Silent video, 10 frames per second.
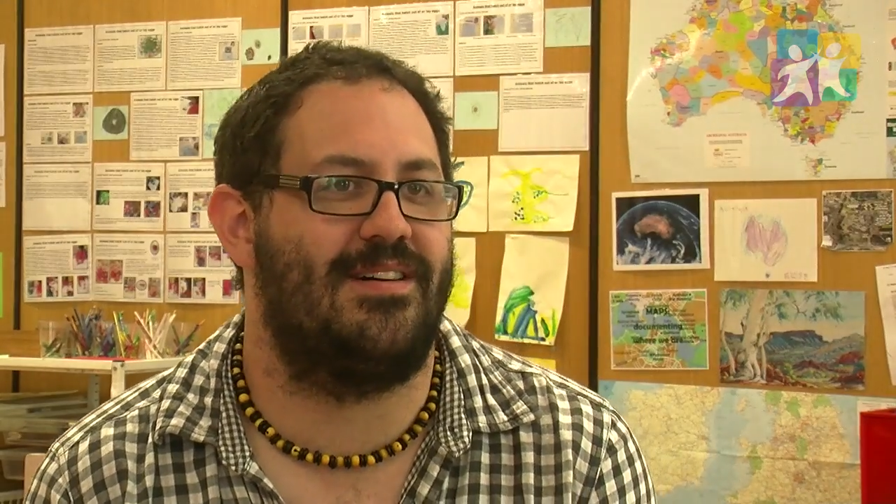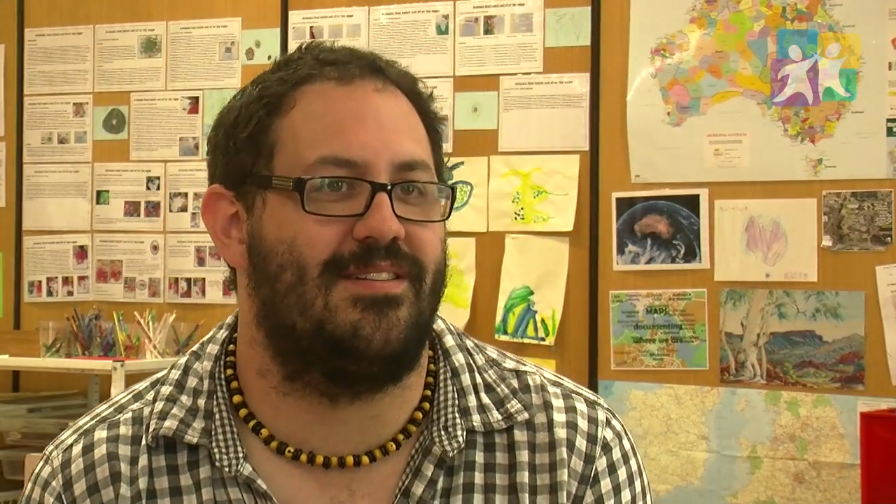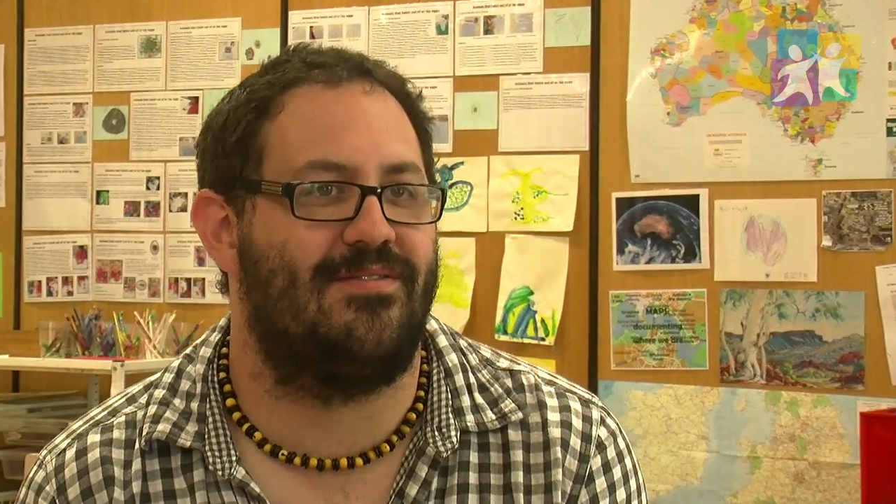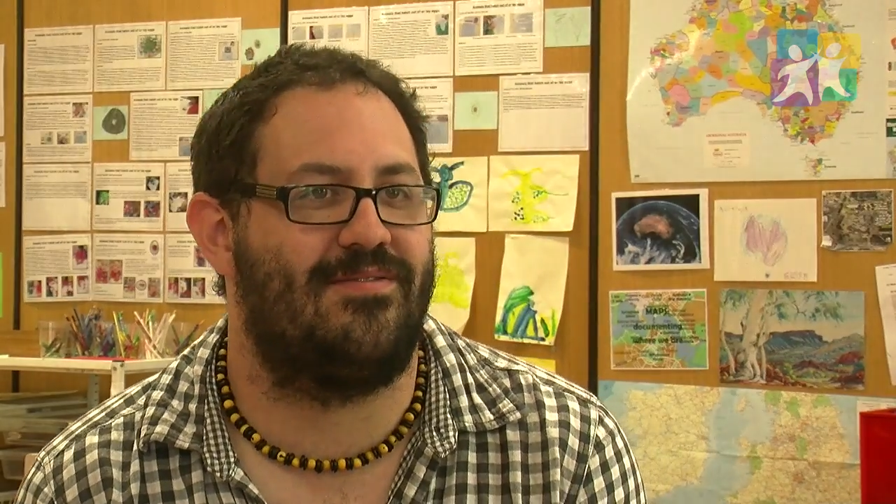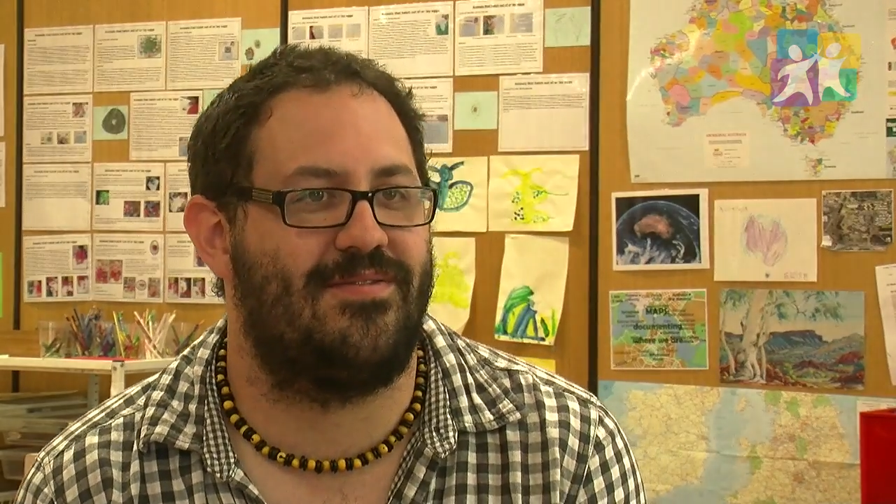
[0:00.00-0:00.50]

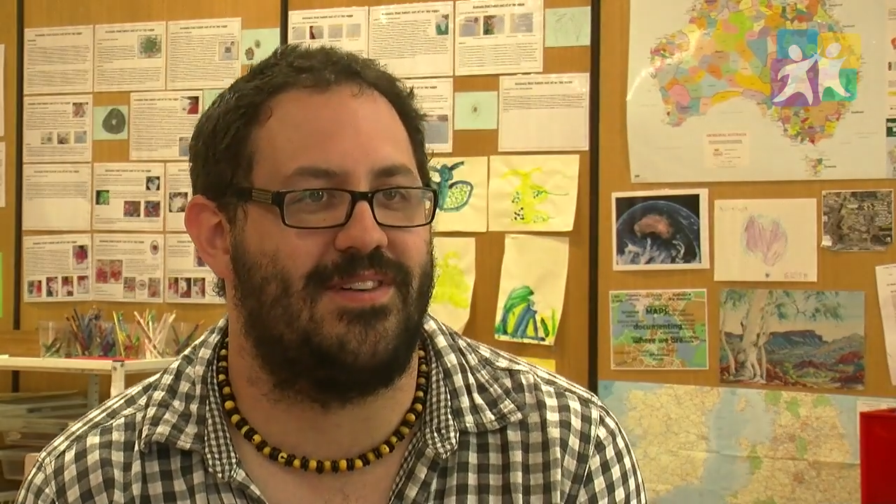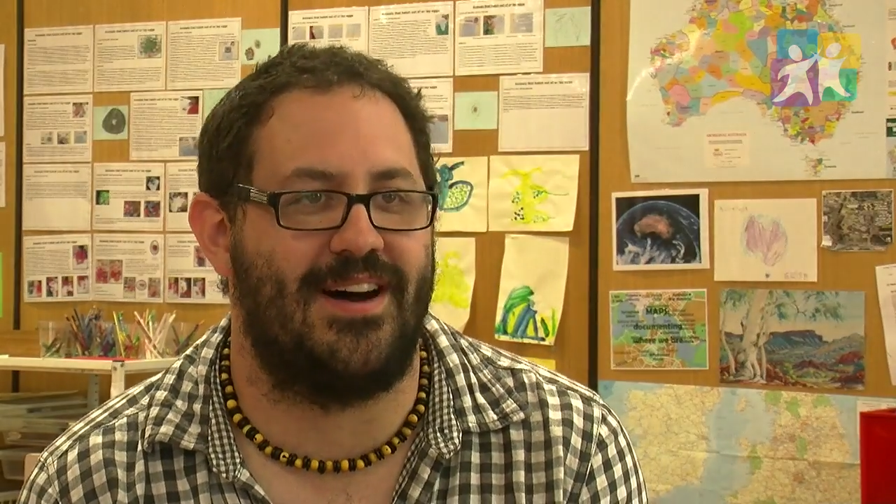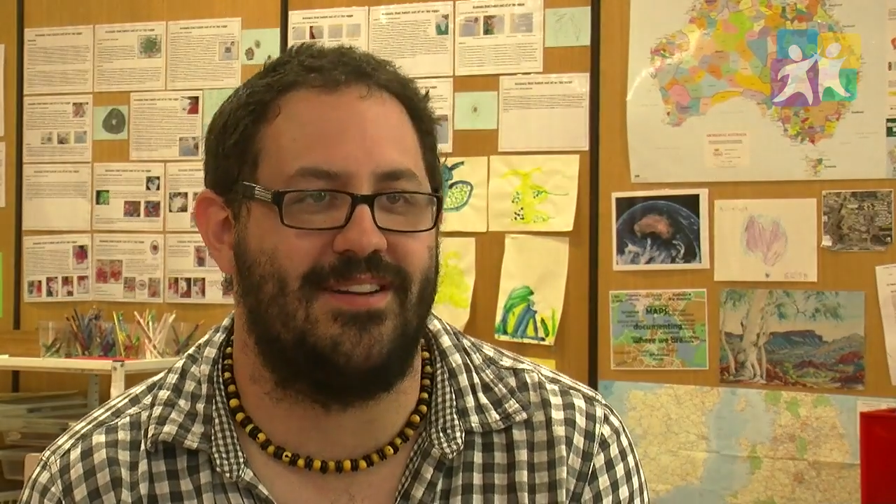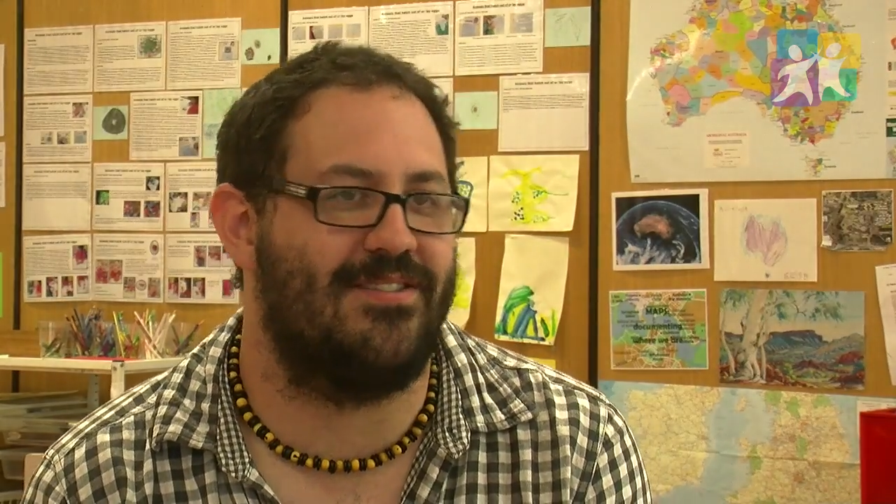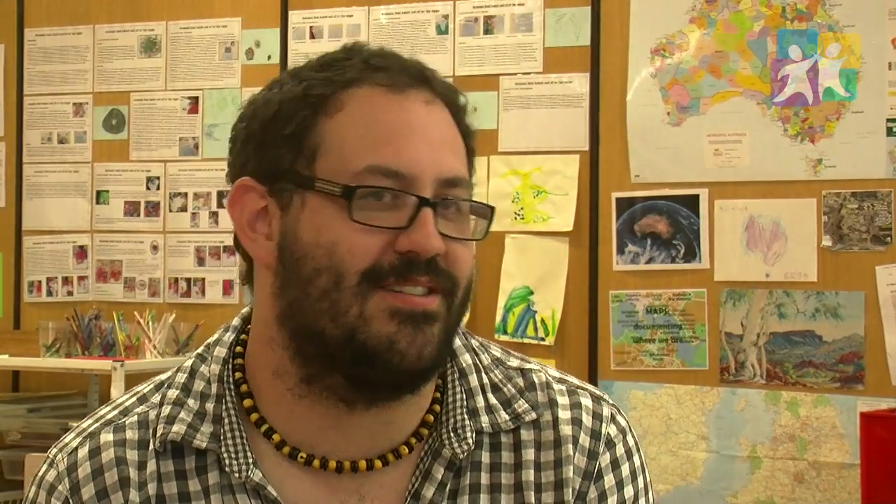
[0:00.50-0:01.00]
of
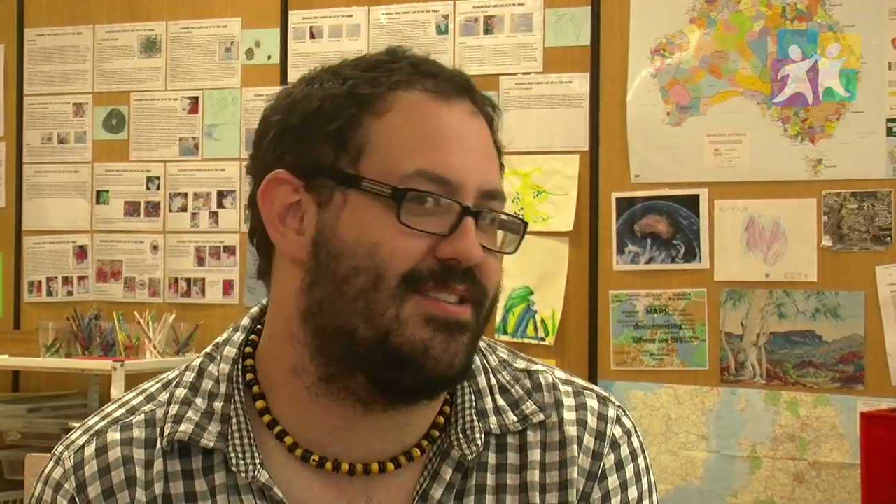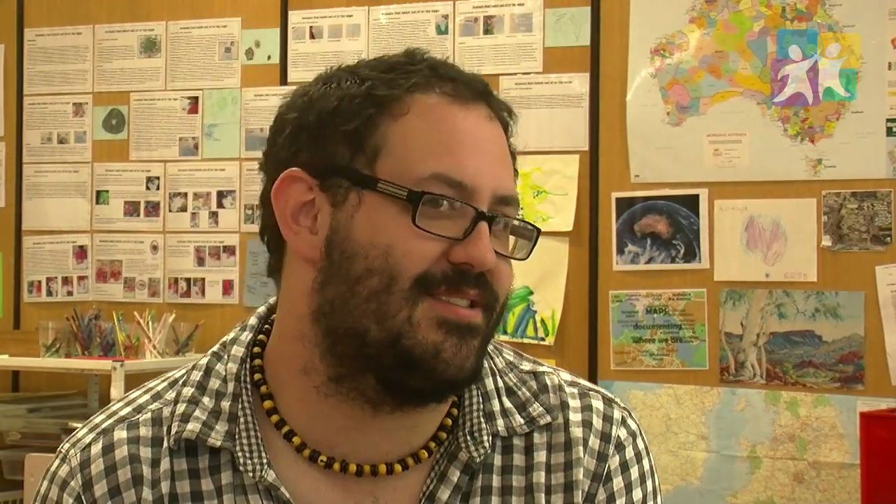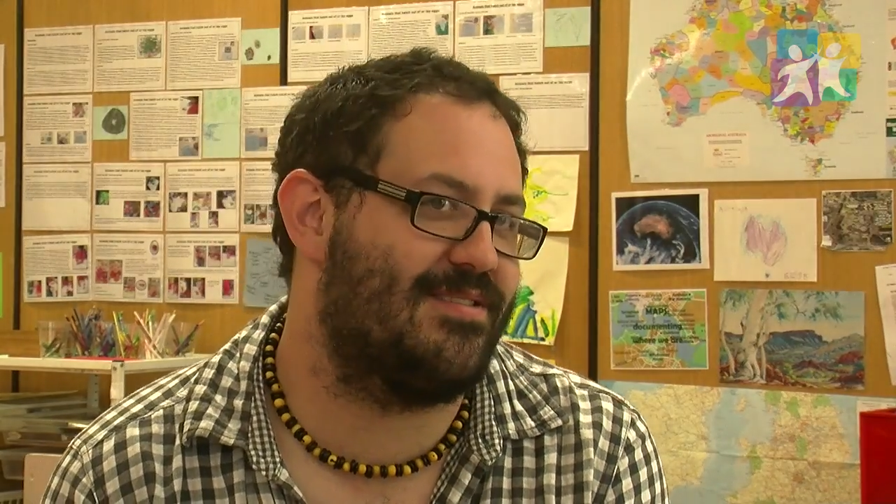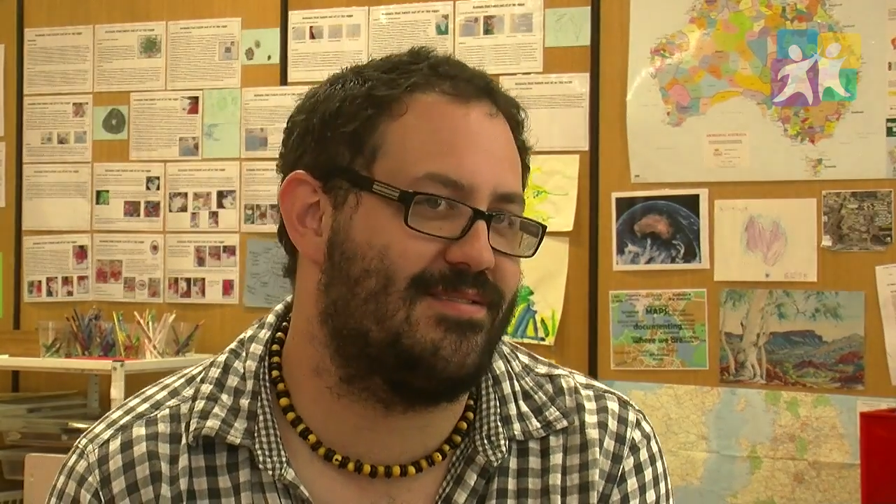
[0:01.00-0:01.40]
far north,